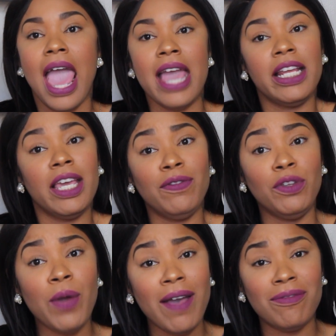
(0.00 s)
And
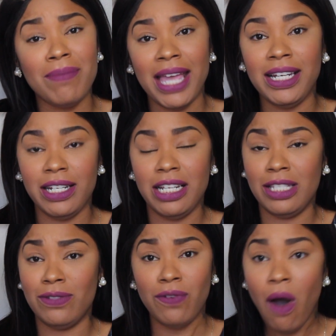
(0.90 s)
if you have made it
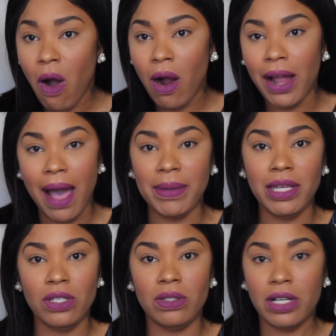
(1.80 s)
this far, I
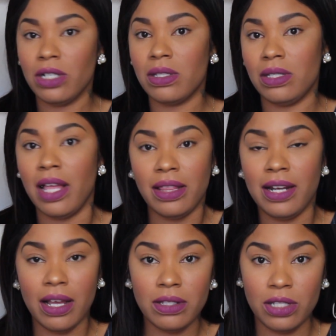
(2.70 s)
mean, there's
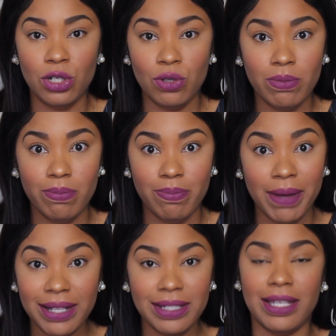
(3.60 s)
nothing else to do
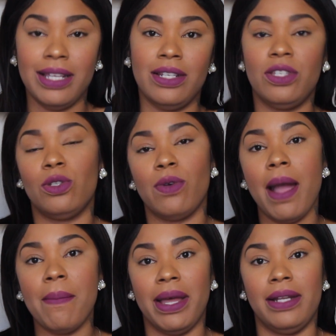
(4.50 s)
but to hit the
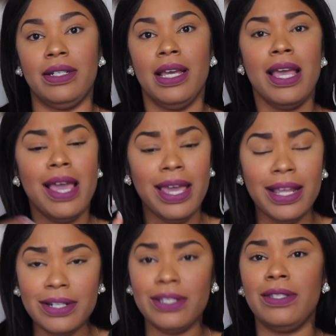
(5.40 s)
subscribe button.
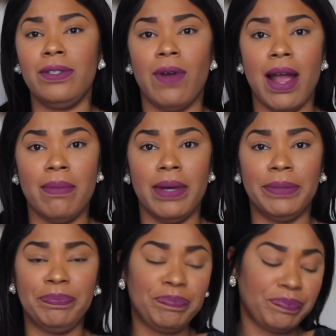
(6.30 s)
Hit the subscribe
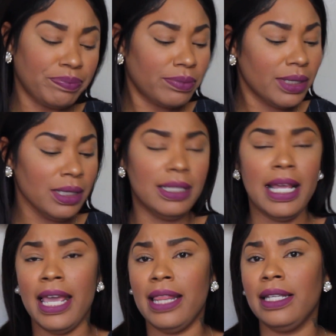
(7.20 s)
button.
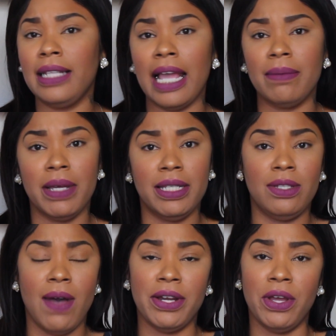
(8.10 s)
Hit the like button
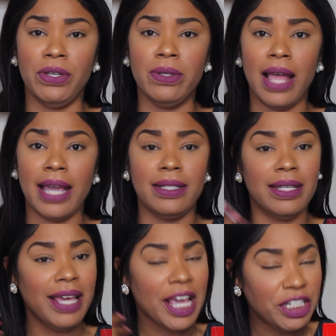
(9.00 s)
so I know you liked
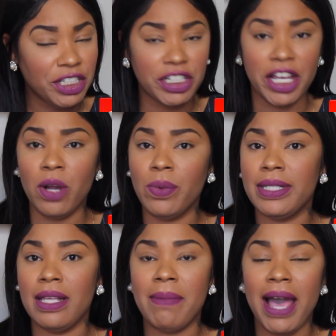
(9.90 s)
it. Share it
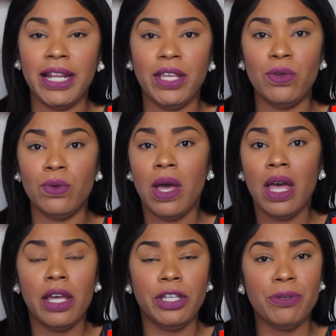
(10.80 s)
with somebody who
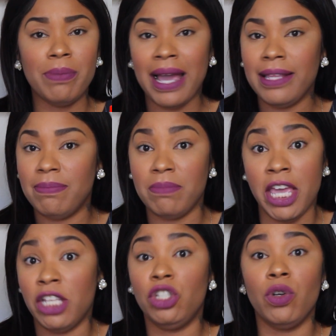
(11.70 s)
you might
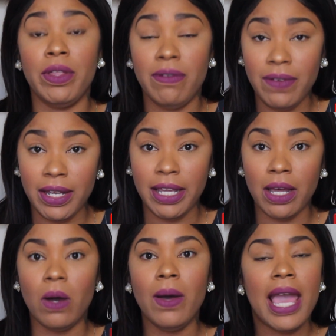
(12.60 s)
enjoy the
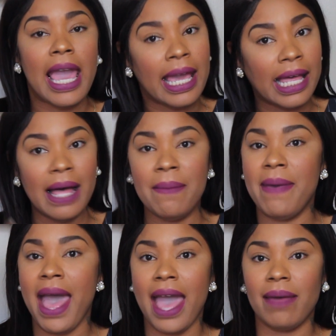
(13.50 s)
video, and
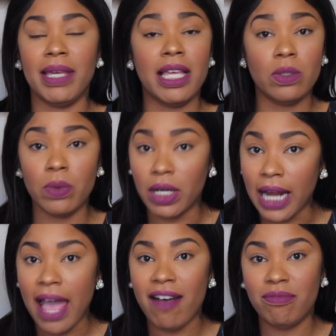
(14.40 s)
come back because we're going
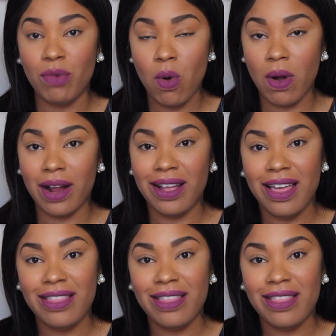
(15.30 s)
to have more.